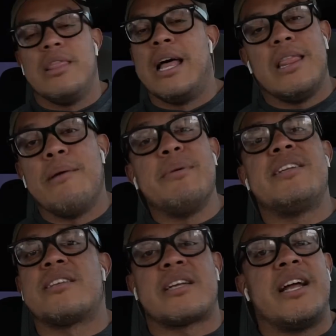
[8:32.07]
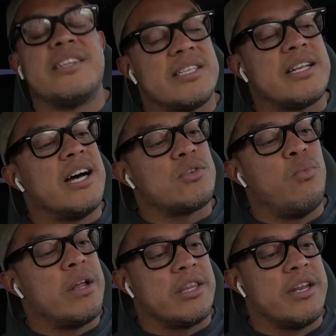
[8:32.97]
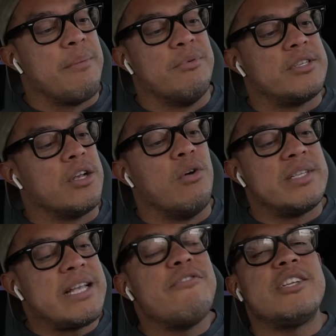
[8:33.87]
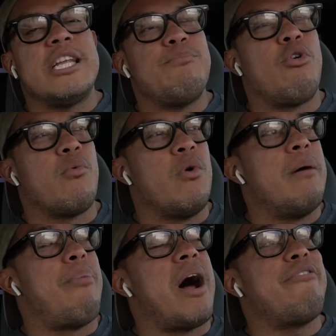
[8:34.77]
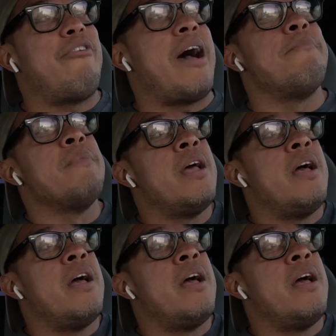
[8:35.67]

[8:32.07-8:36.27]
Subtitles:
Let me just kind of discuss what the number. So 17.1 body fat,